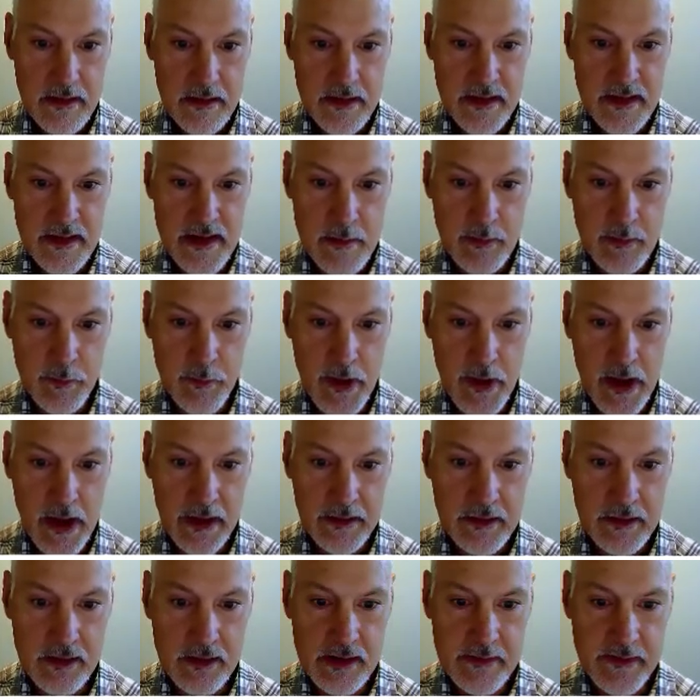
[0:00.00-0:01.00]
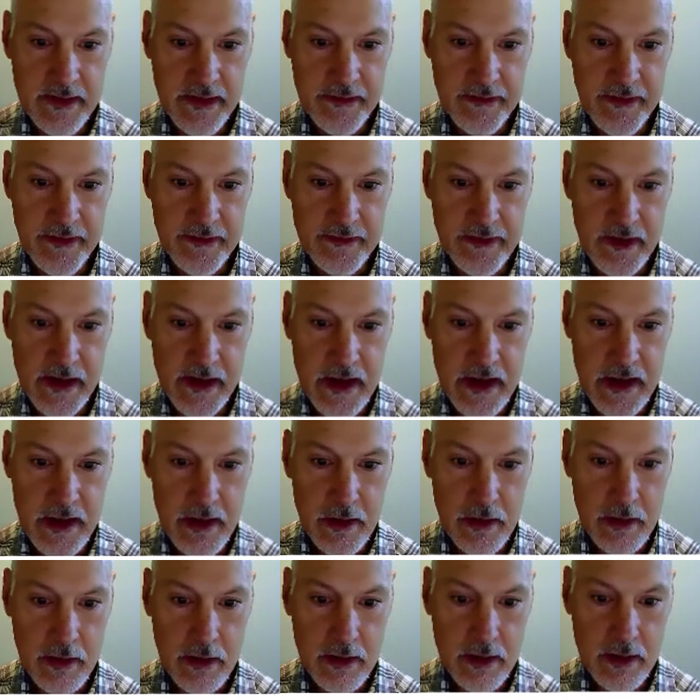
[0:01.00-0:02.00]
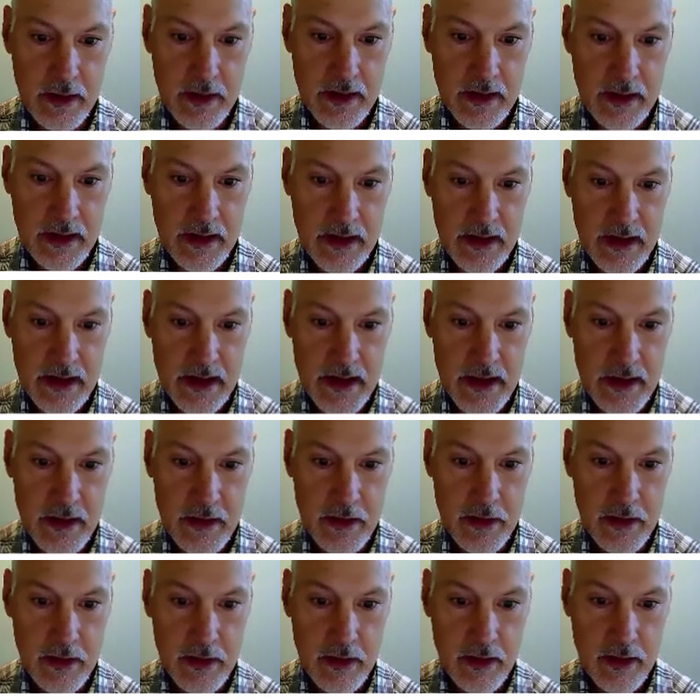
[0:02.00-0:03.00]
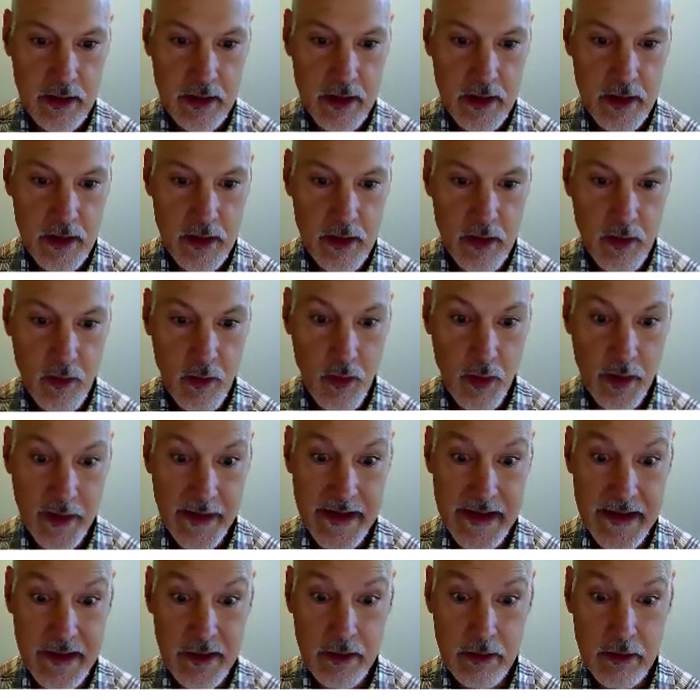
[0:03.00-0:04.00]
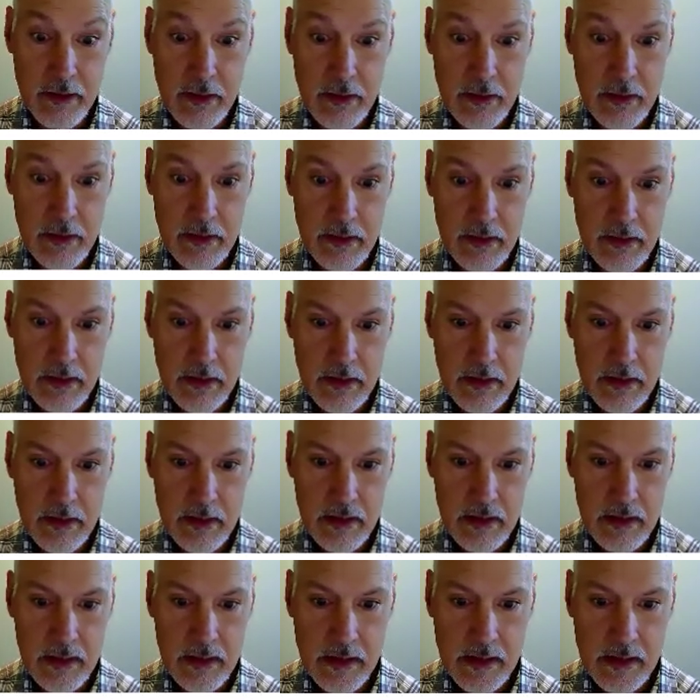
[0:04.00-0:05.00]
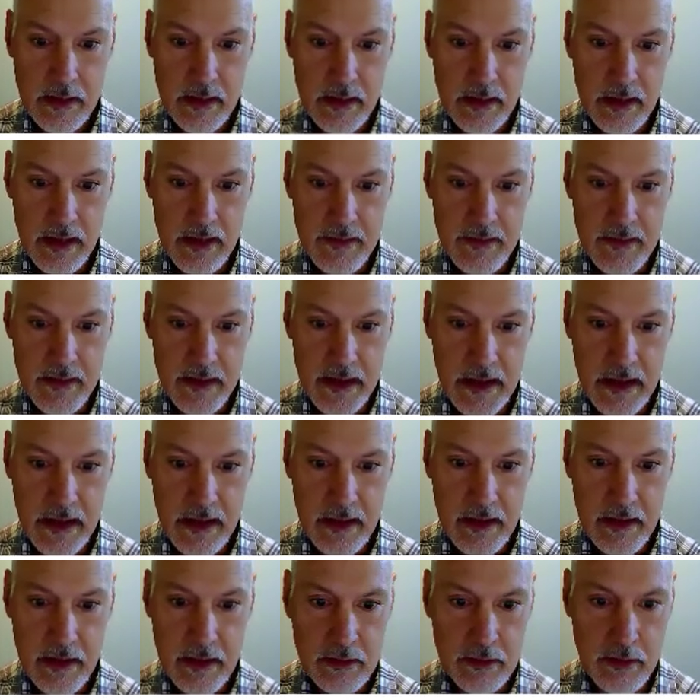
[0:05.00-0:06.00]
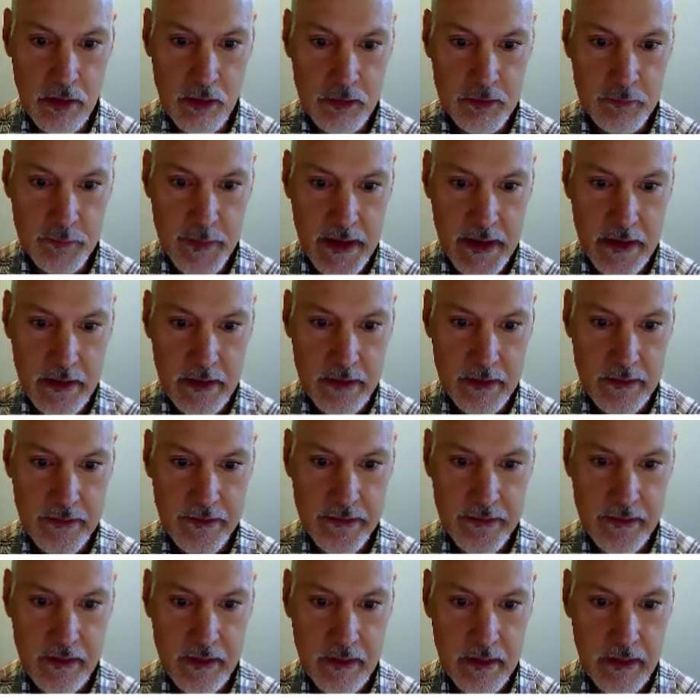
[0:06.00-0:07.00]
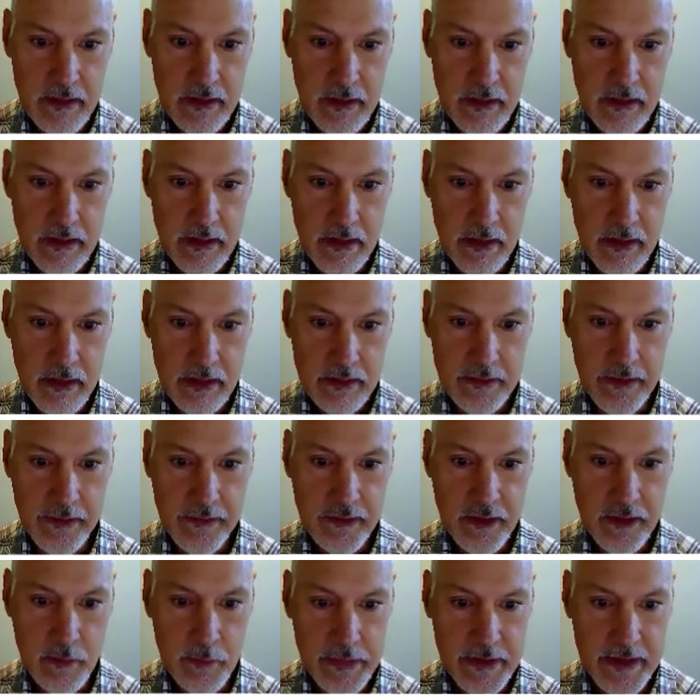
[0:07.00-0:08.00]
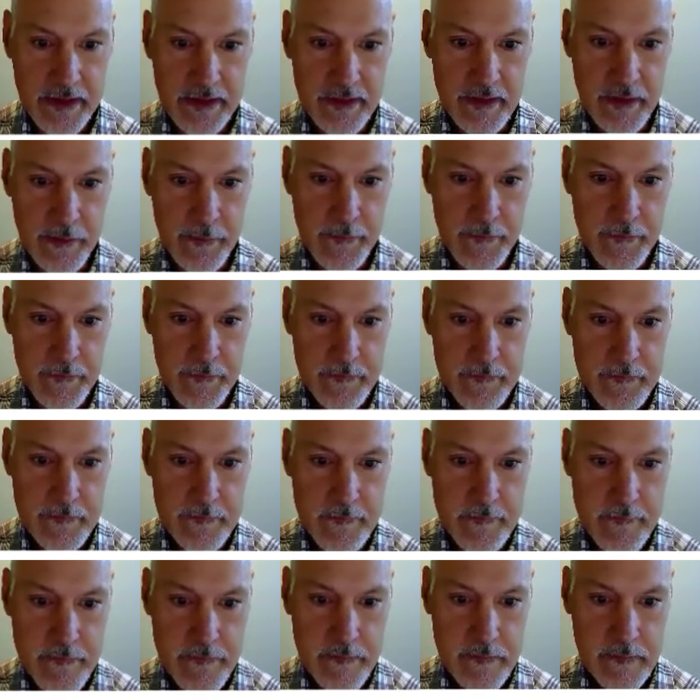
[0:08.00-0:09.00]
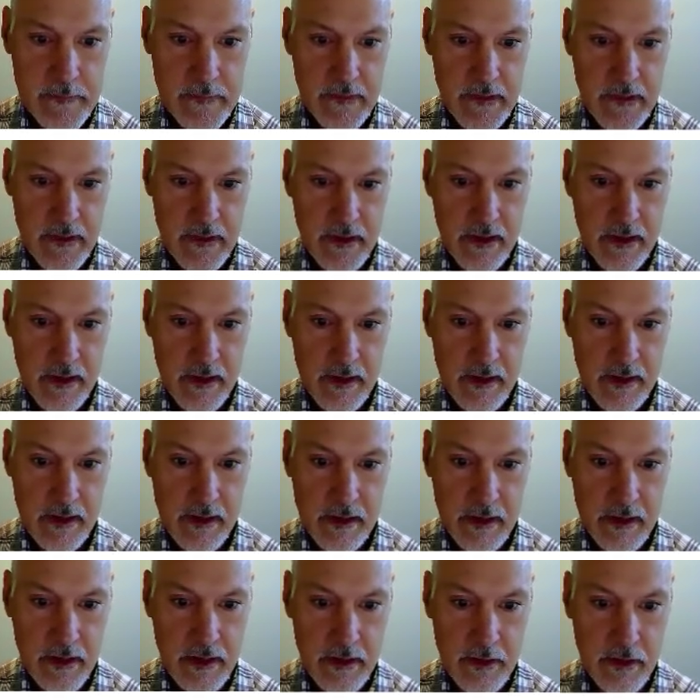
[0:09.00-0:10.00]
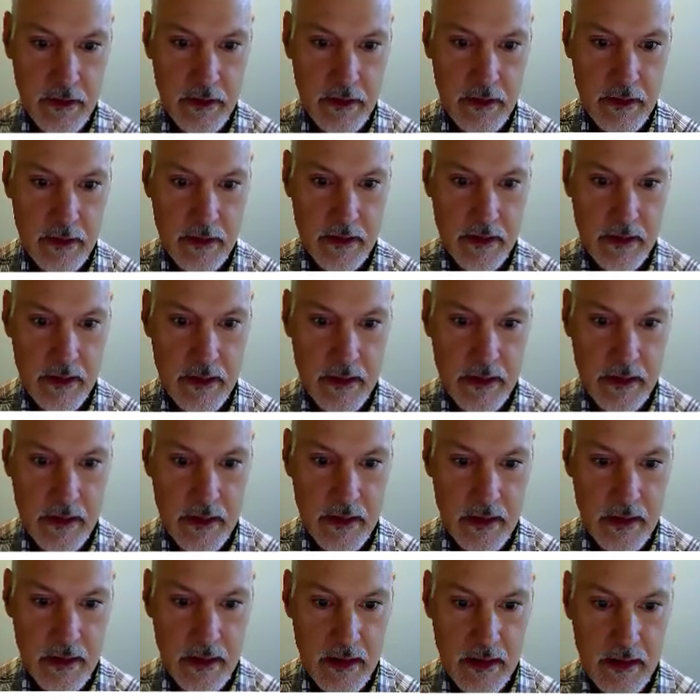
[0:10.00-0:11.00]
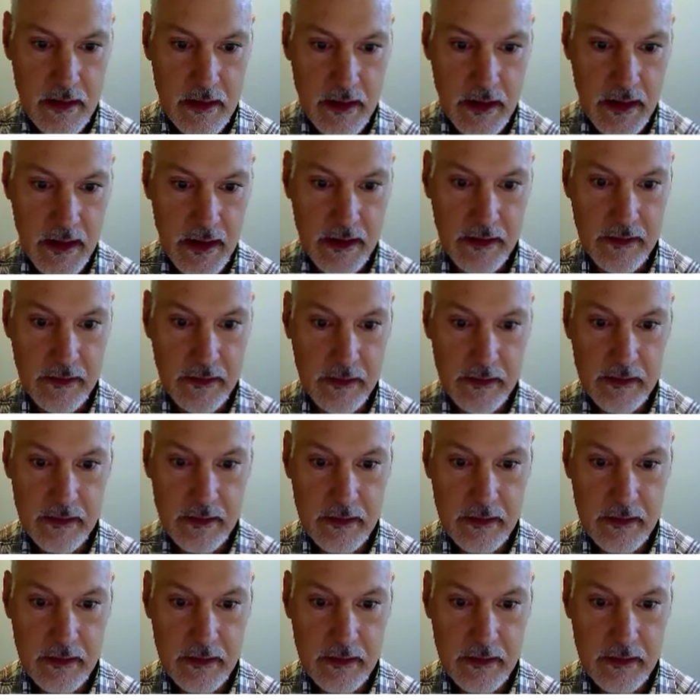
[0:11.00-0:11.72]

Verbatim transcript: The double bond could have existed here, here, or here. And the lone pairs, I'll just complete them here, and